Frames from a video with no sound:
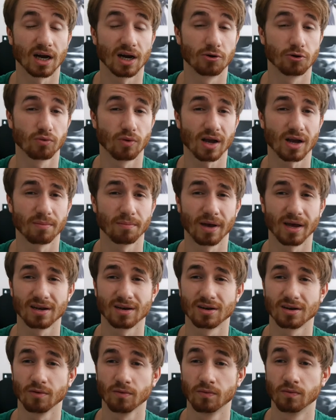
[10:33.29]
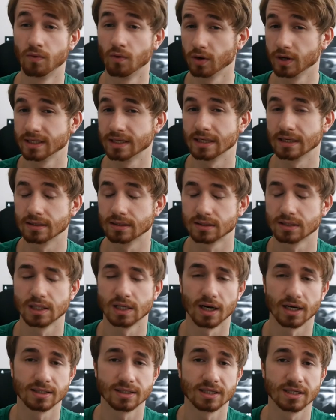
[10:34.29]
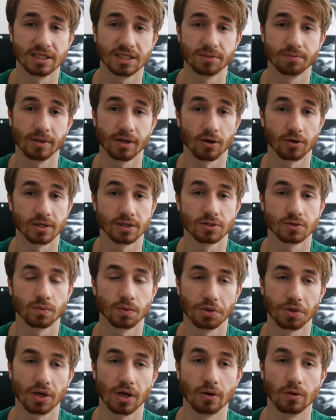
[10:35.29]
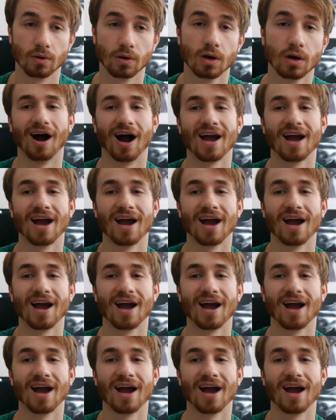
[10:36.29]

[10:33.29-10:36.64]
I would recommend avoiding CIT to be honest with you.